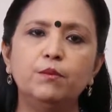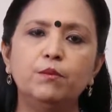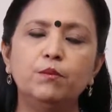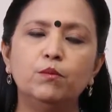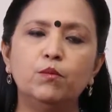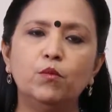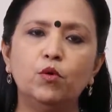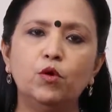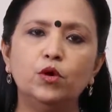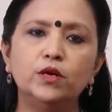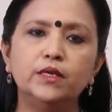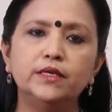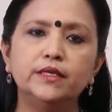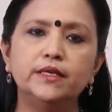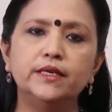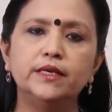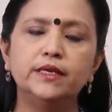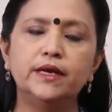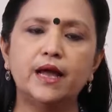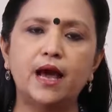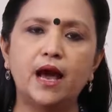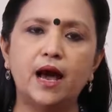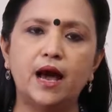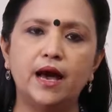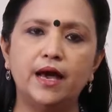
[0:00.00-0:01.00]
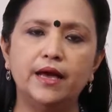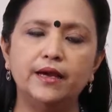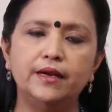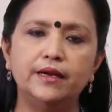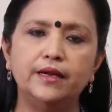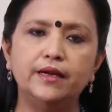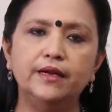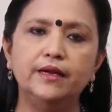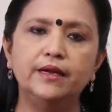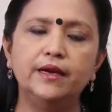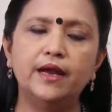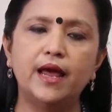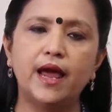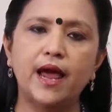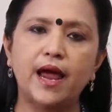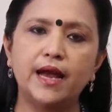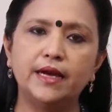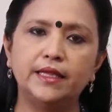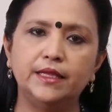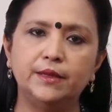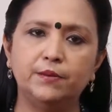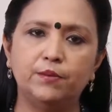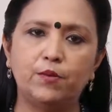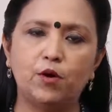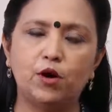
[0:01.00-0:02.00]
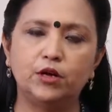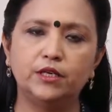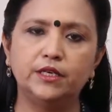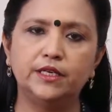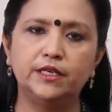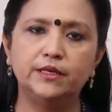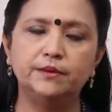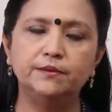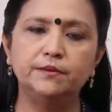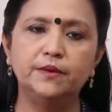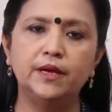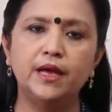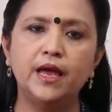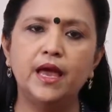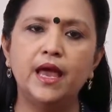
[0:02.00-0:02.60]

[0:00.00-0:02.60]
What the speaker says: molten iron at the bottom,